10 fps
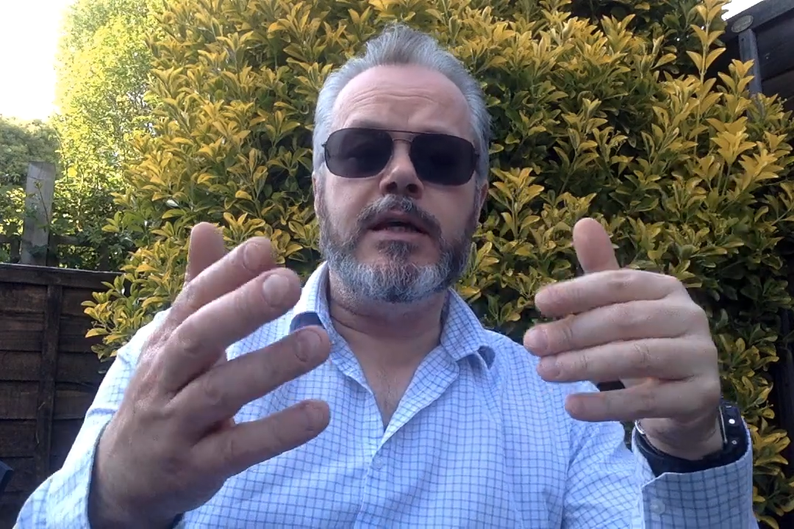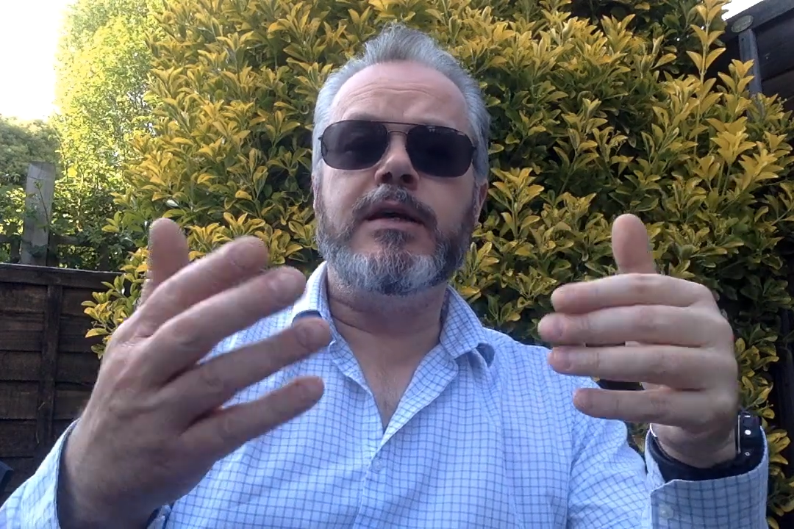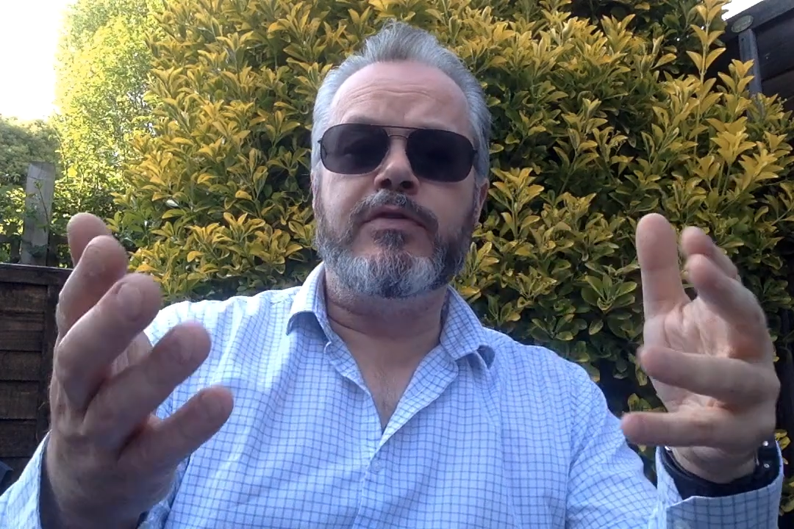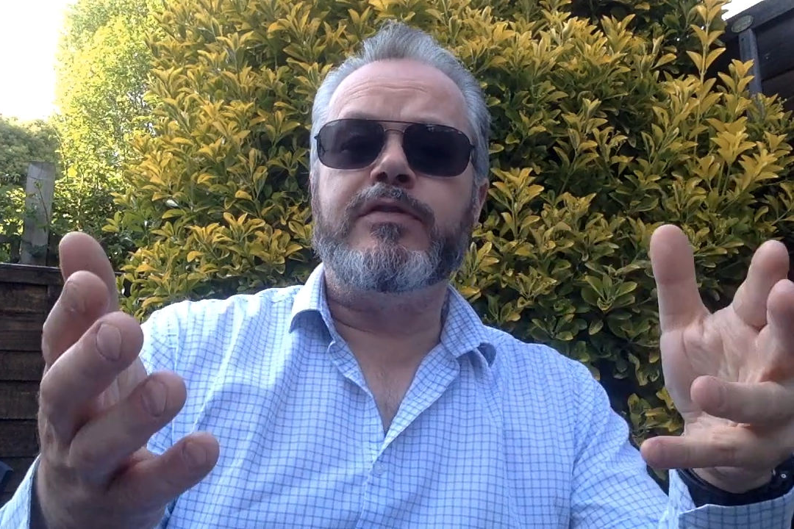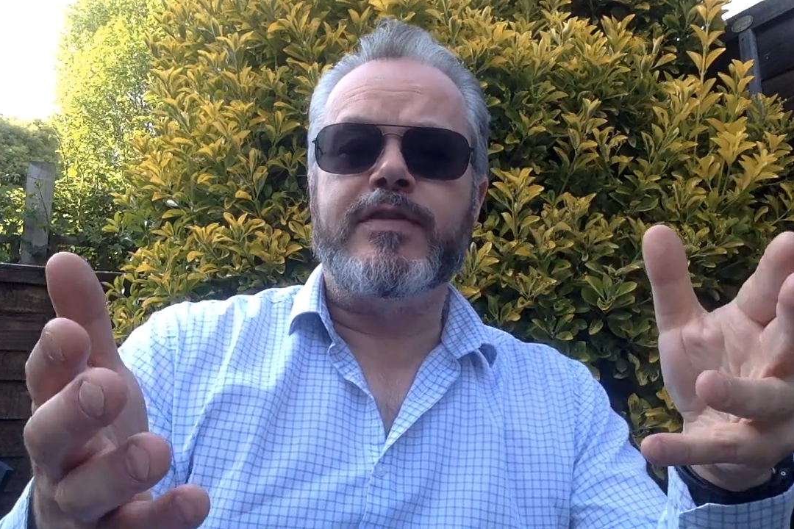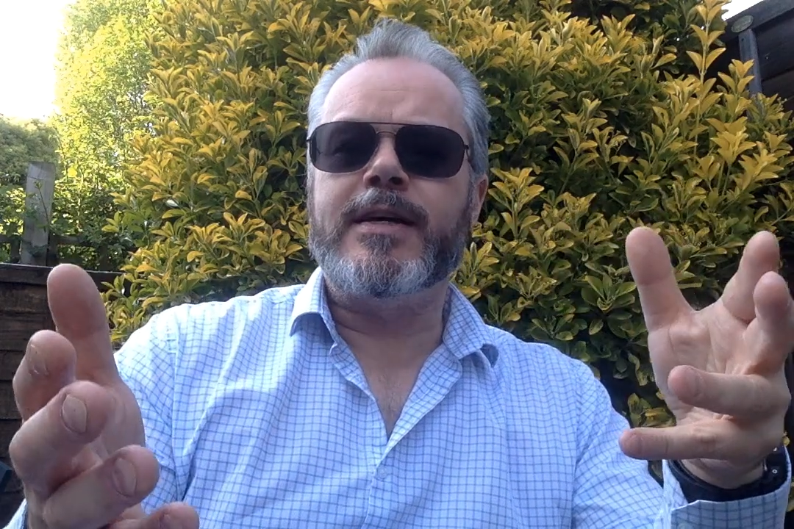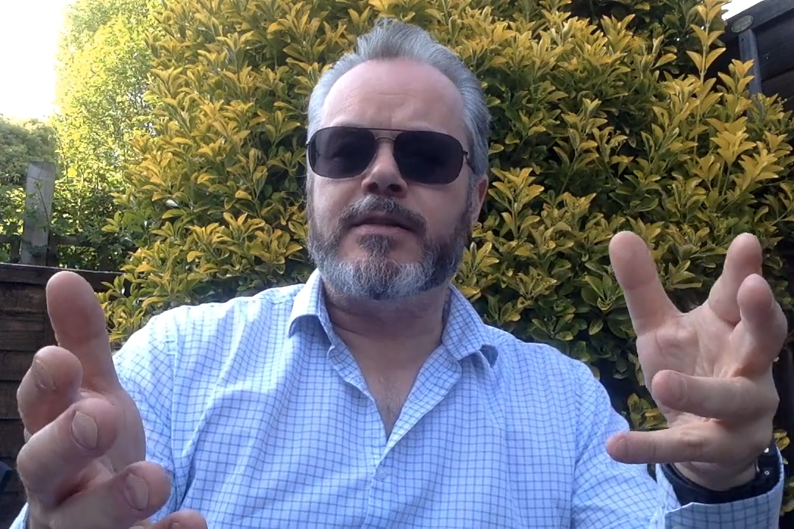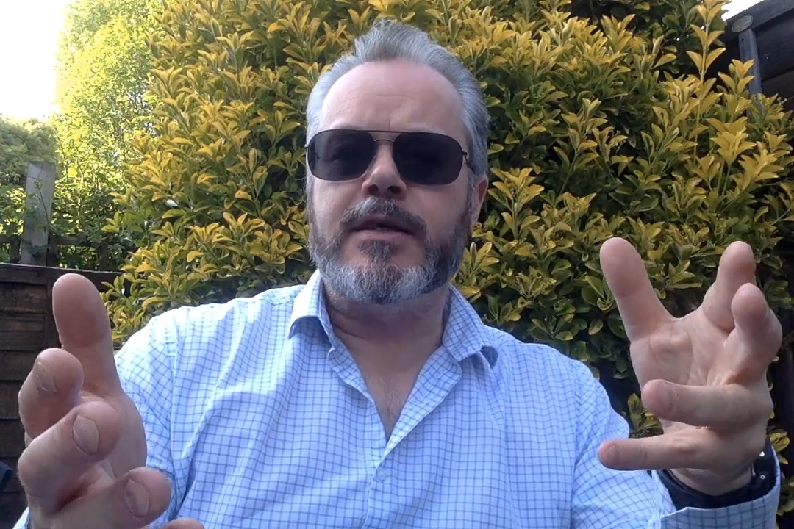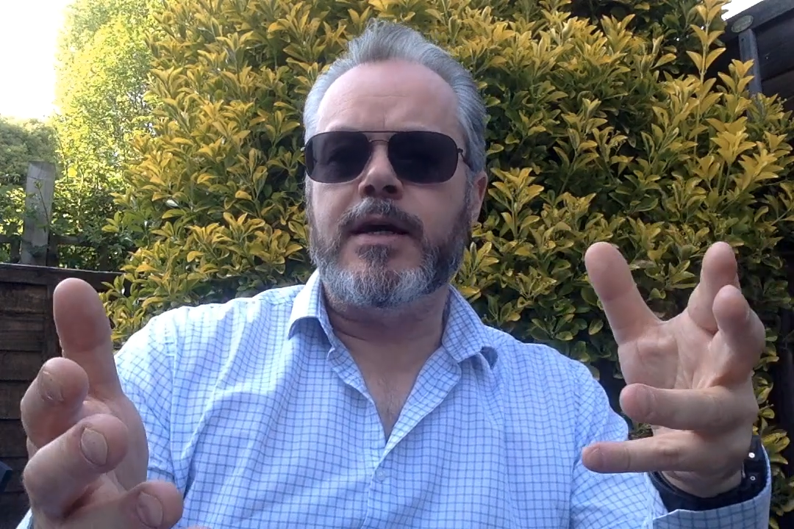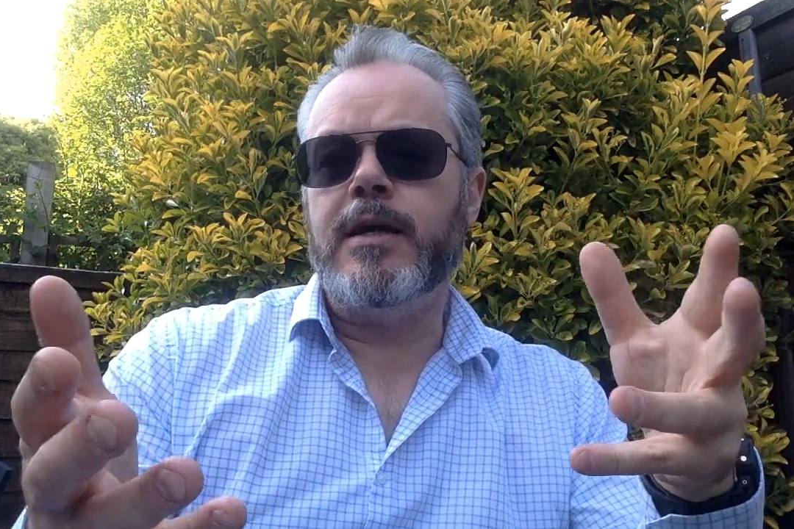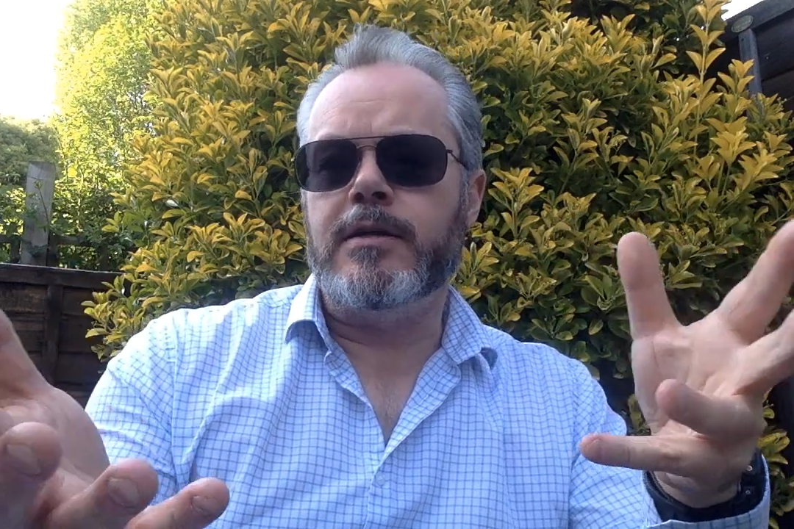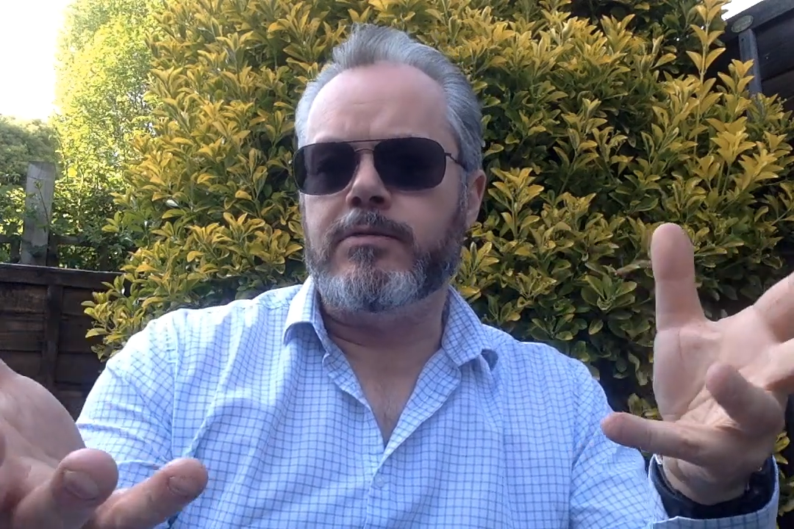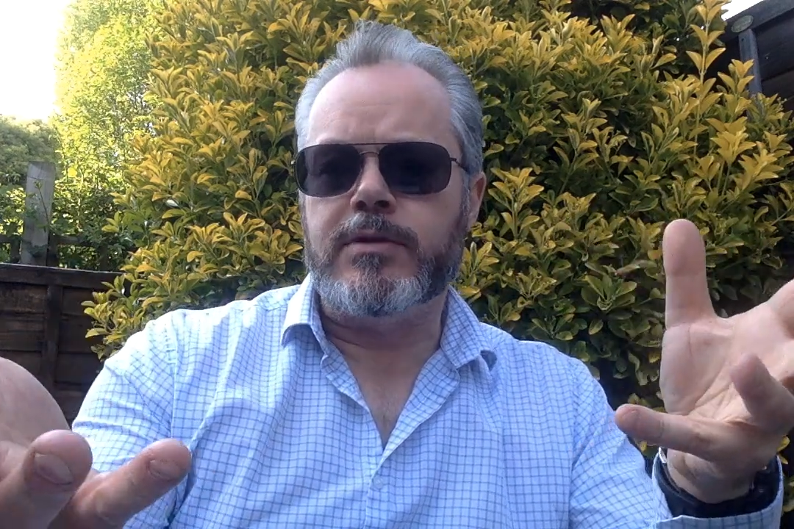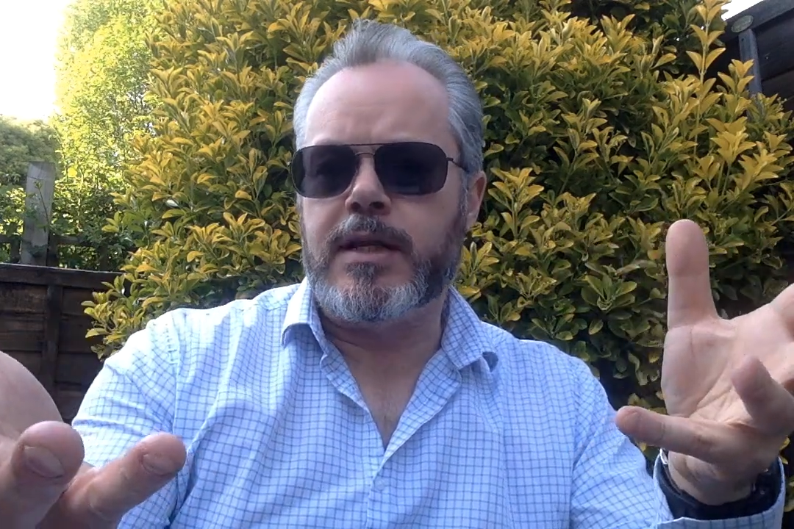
even if that's the case,